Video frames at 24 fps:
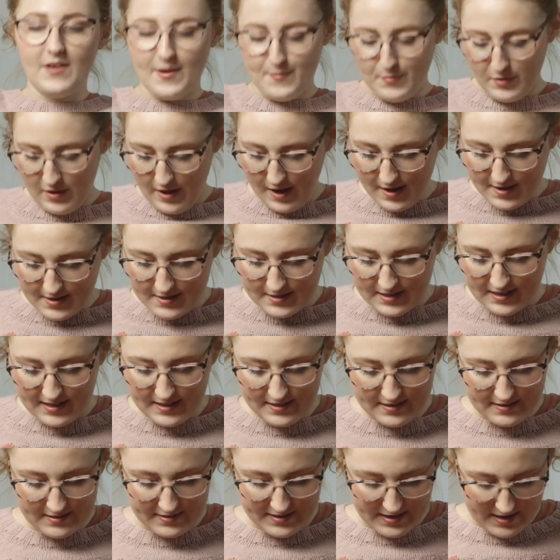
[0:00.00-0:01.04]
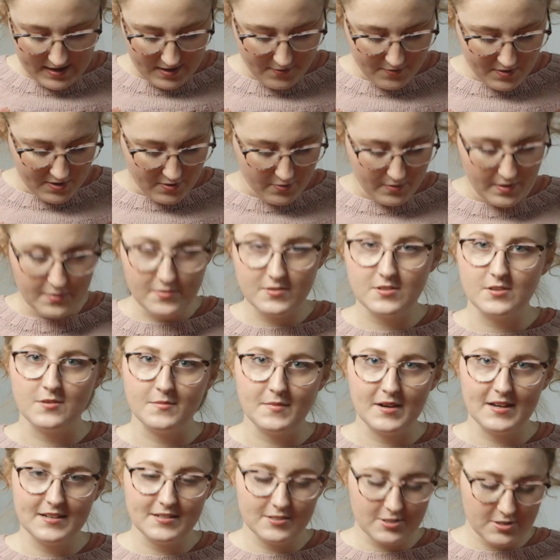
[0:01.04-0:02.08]
I blocked it, like it would grow too
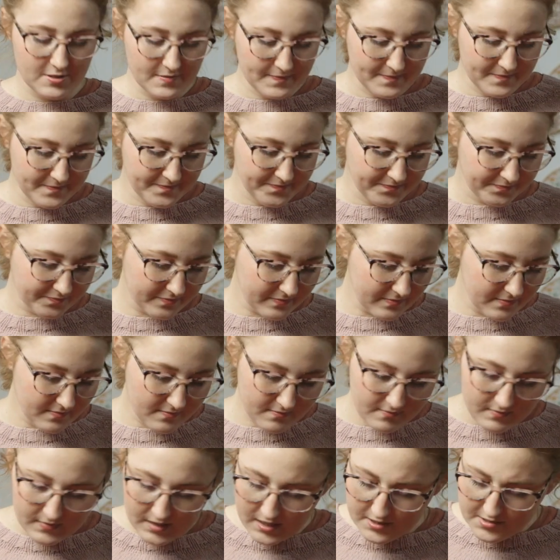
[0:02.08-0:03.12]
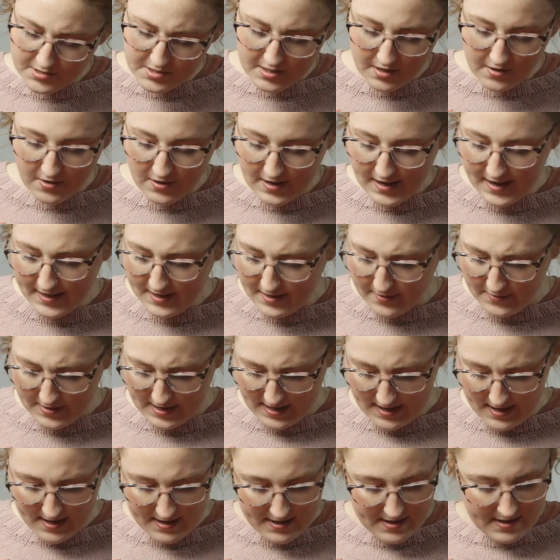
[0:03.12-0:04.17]
much. So
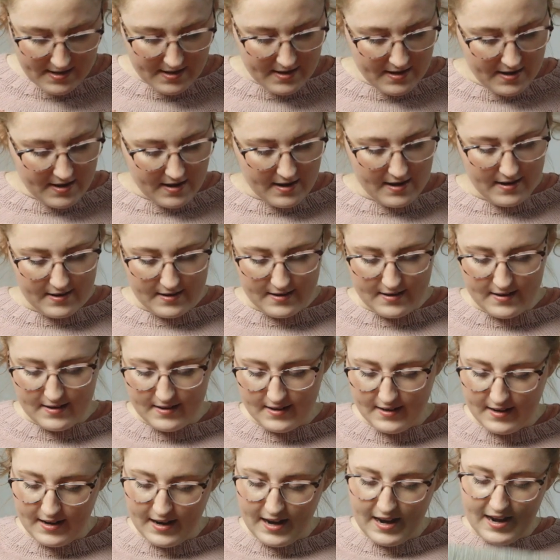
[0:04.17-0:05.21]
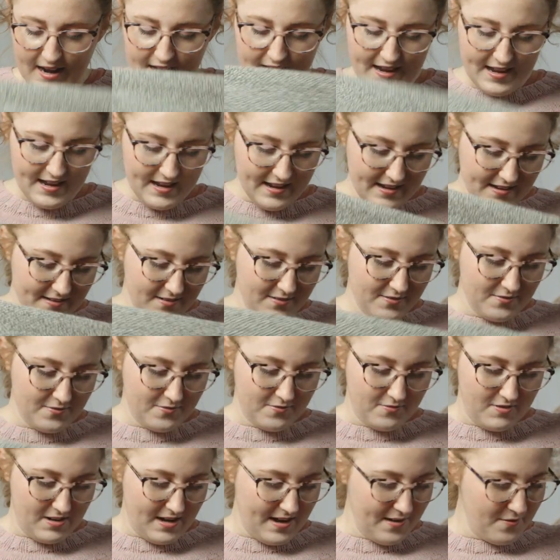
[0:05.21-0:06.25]
anyway,
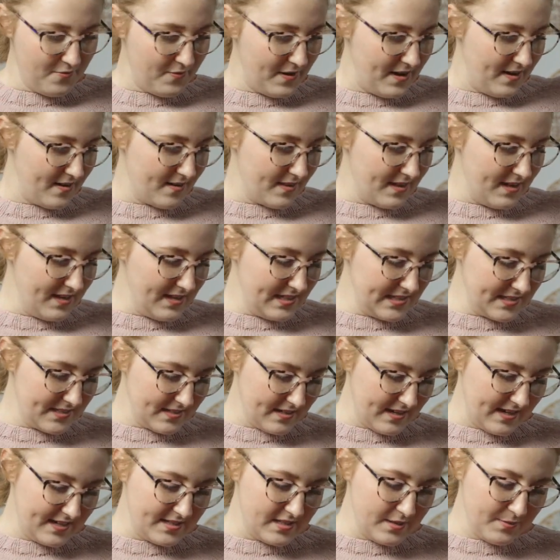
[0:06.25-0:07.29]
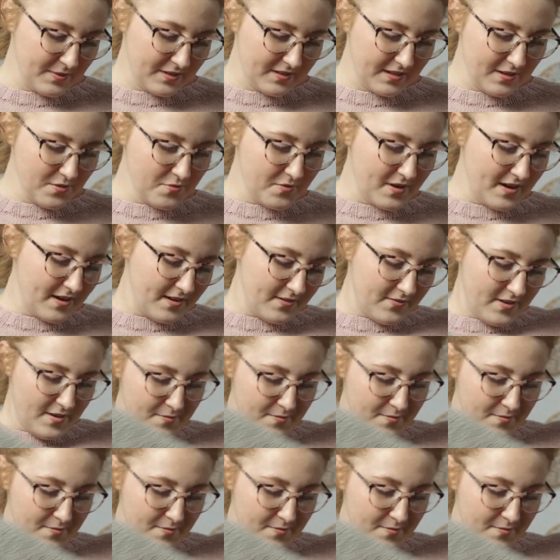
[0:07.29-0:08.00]
when I wear this, I typically wear it